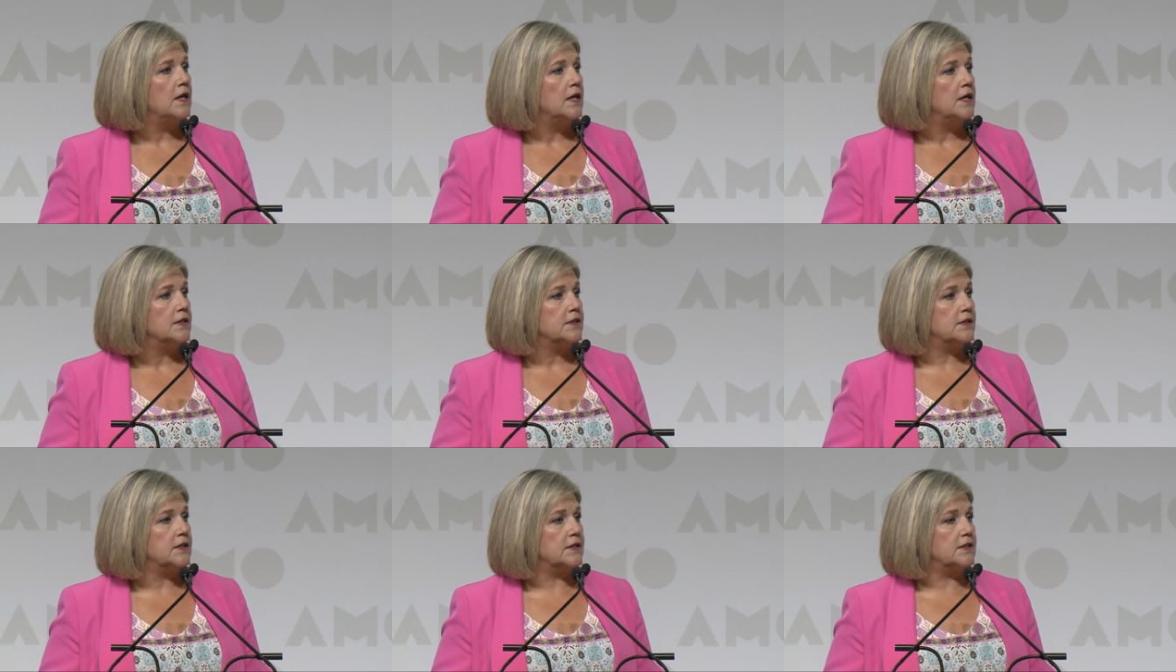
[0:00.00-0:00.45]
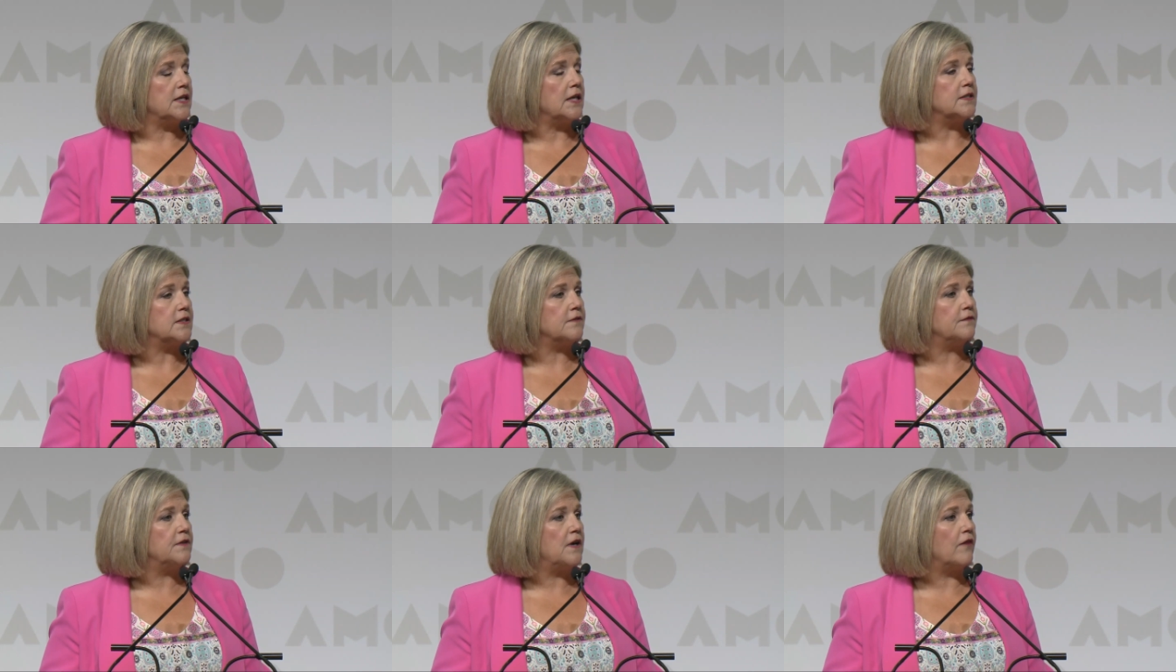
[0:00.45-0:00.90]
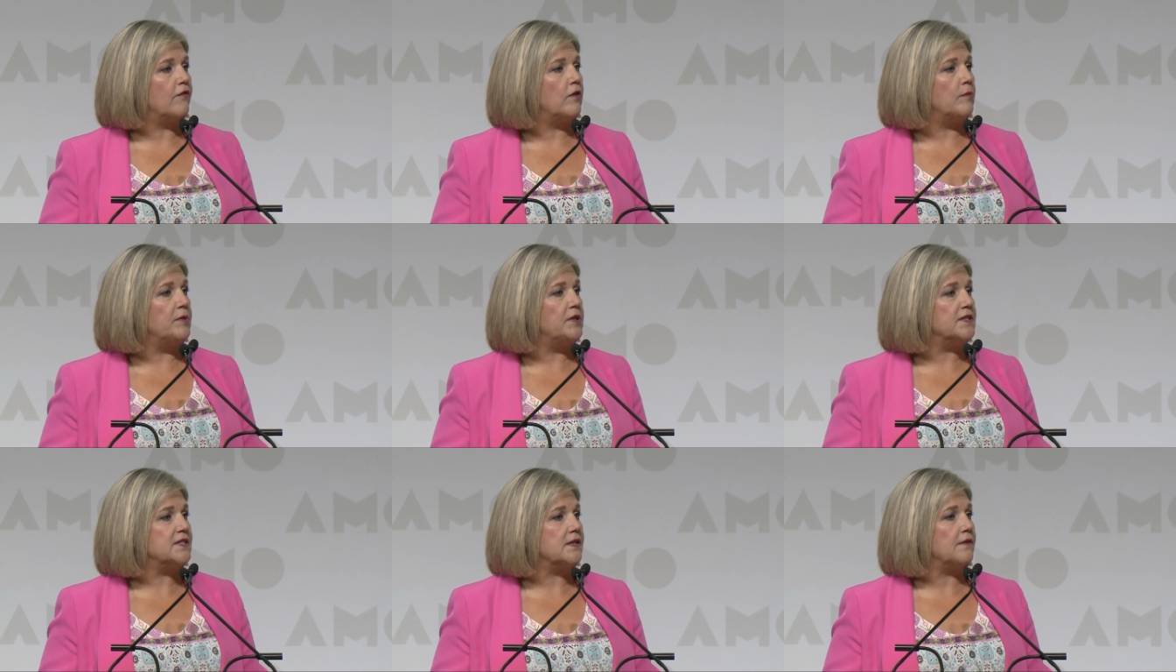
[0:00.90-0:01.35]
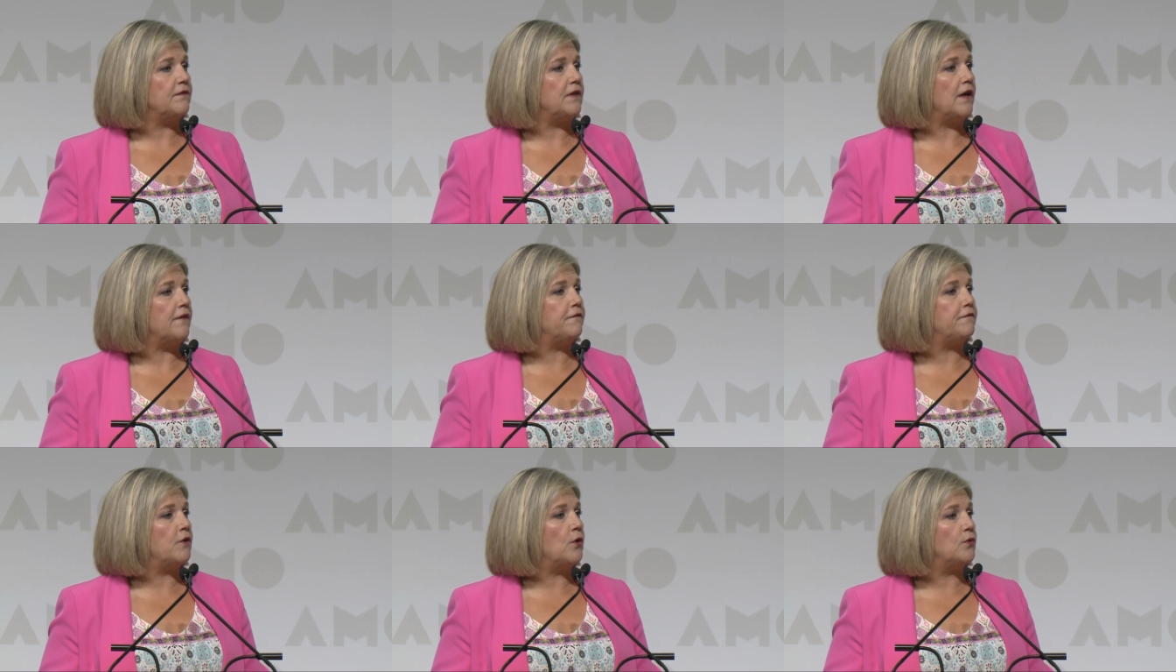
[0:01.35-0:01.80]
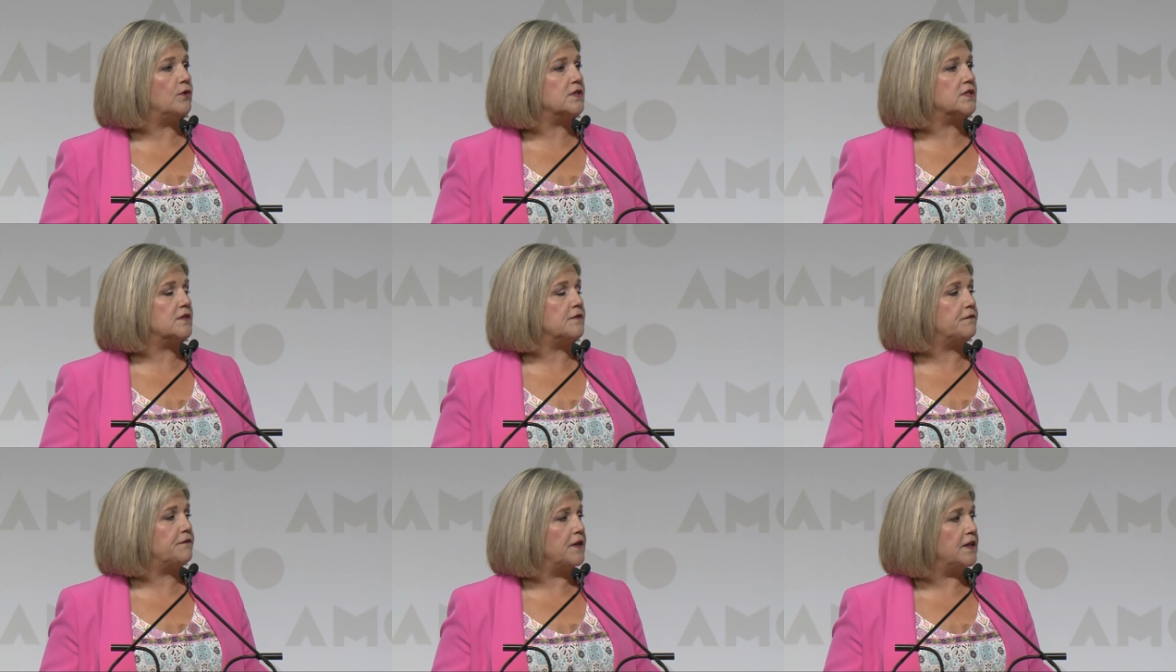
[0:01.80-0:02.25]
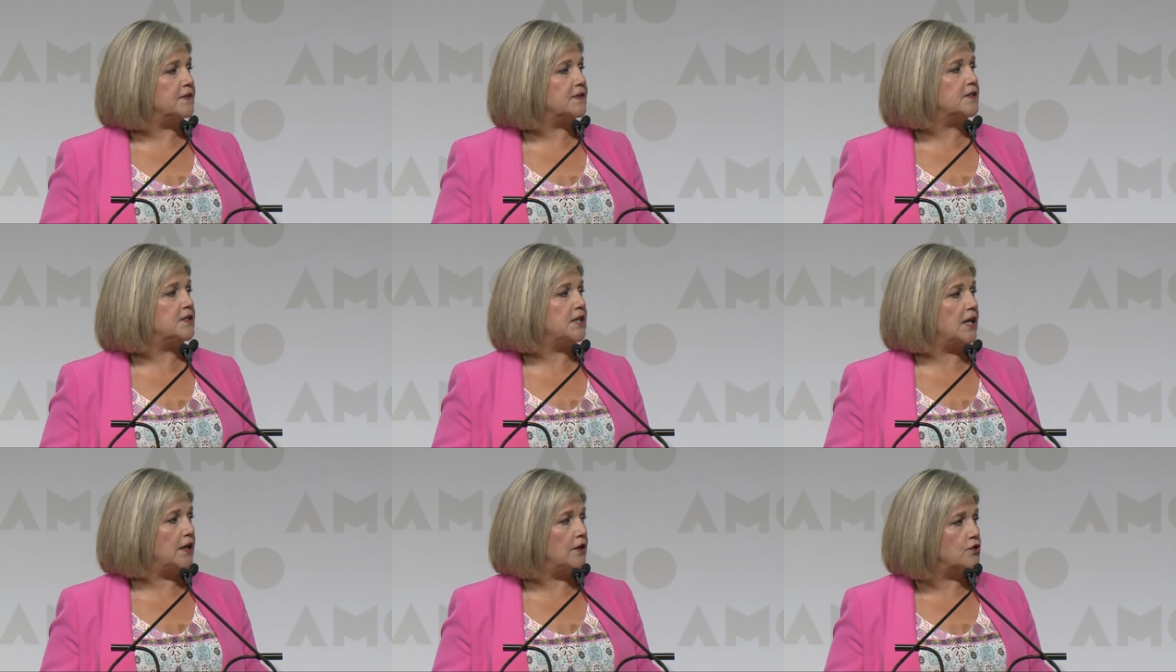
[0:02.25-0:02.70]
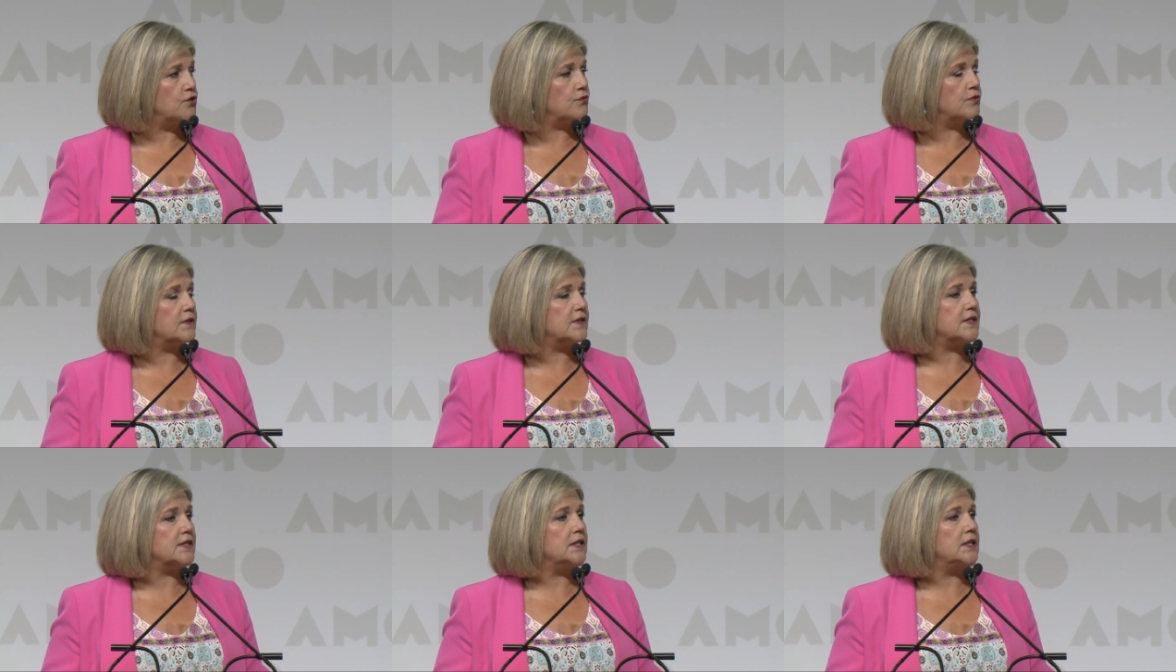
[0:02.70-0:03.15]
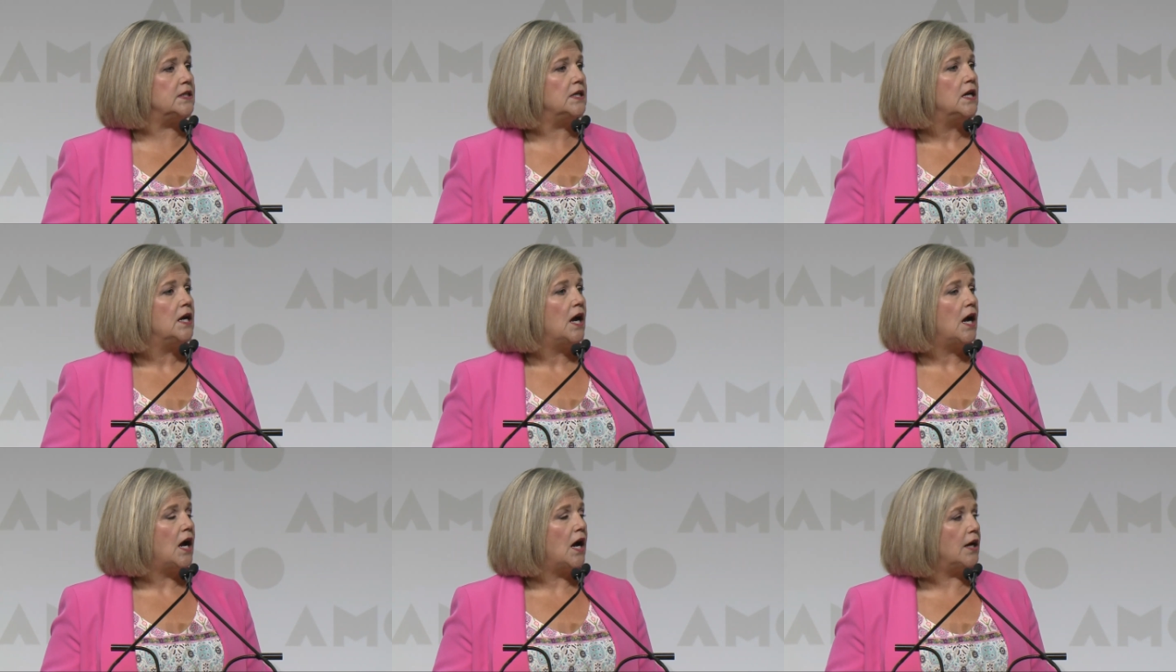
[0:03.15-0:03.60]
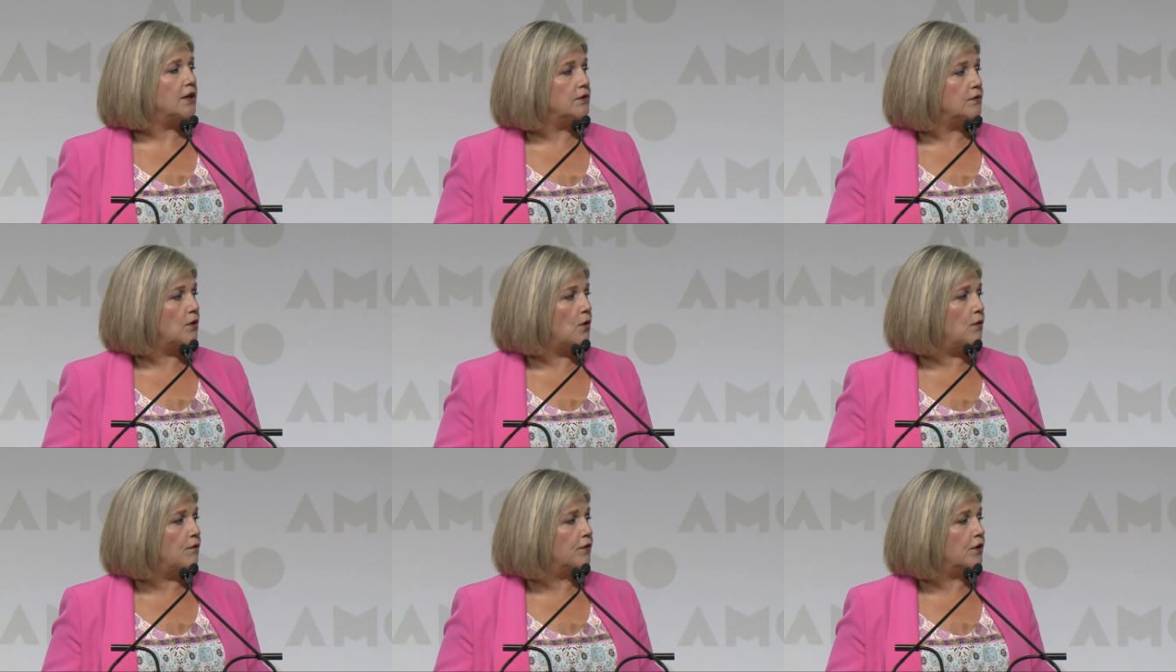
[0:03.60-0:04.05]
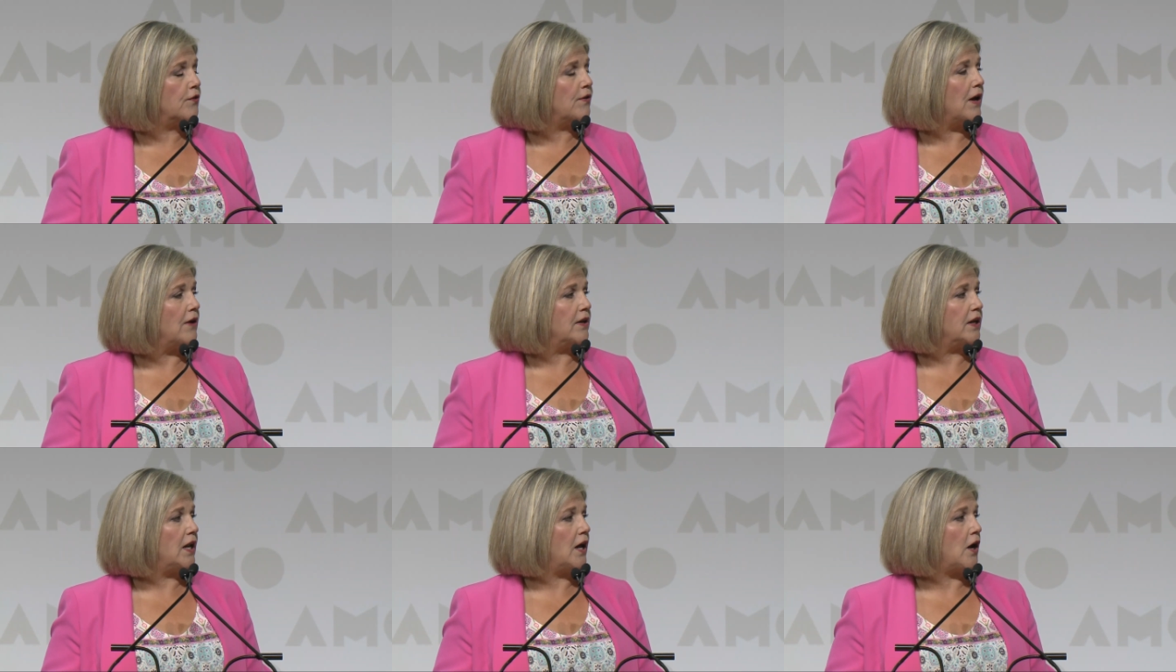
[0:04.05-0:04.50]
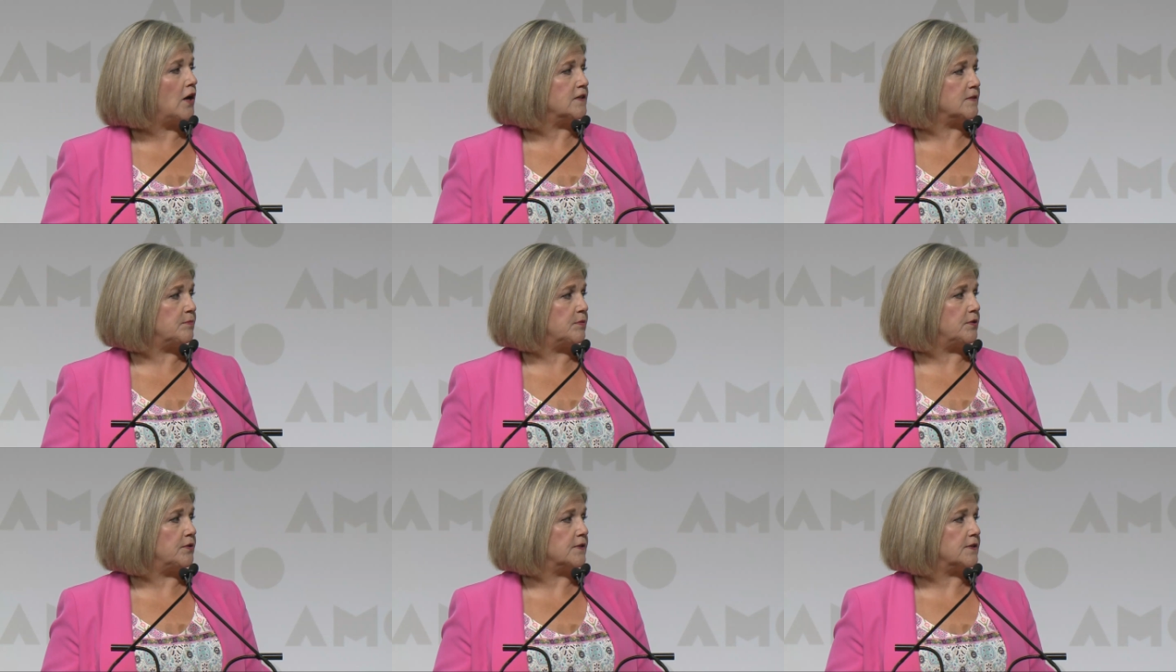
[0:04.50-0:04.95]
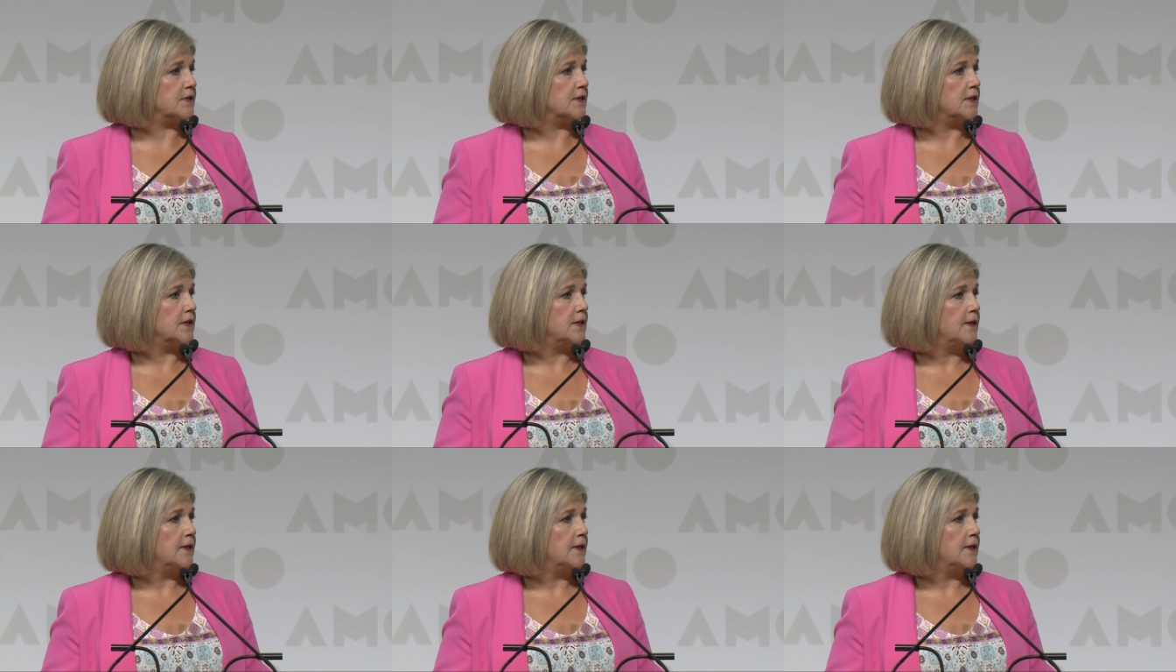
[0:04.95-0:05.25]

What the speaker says: successive governments have left folks to face dangerously overcrowded hospitals.